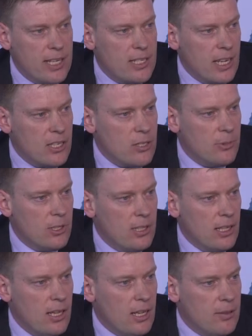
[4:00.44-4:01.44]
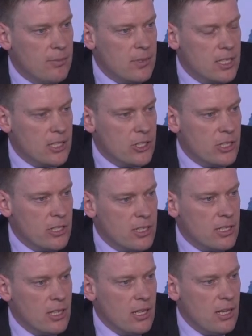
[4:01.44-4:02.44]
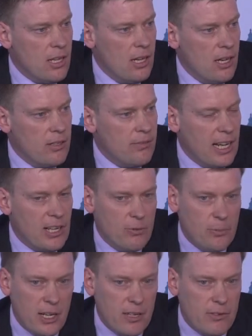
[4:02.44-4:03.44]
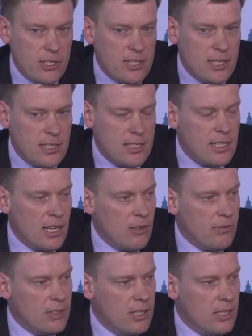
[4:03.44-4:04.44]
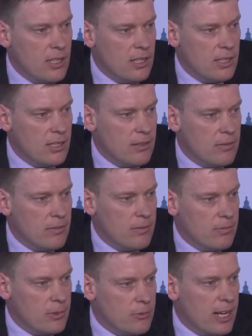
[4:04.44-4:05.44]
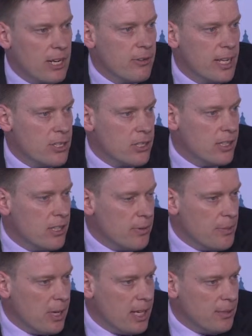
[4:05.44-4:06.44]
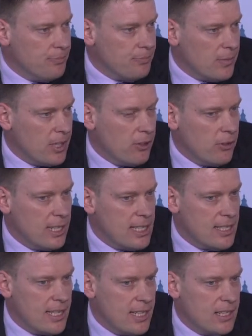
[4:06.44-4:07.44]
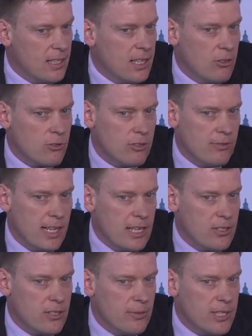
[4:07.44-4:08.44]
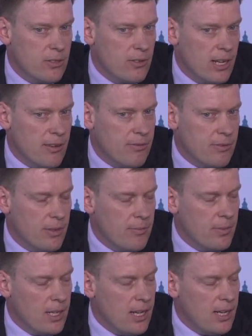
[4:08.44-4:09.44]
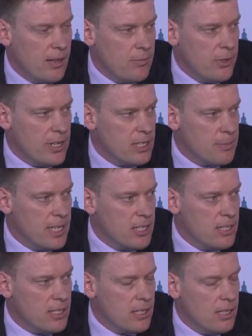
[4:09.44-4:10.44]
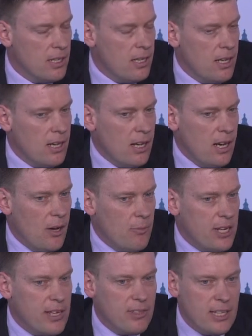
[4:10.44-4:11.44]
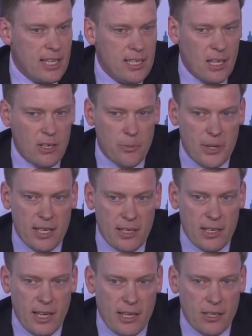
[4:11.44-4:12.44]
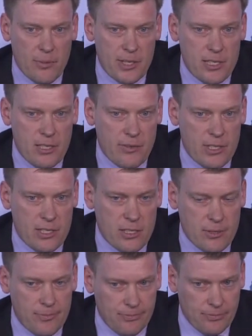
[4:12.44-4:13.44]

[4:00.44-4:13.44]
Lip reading: intangible, such as the value of biodiversity itself, the recreation that we might, or aesthetic and cultural values that we derive from marine spaces. But even these underpin economic services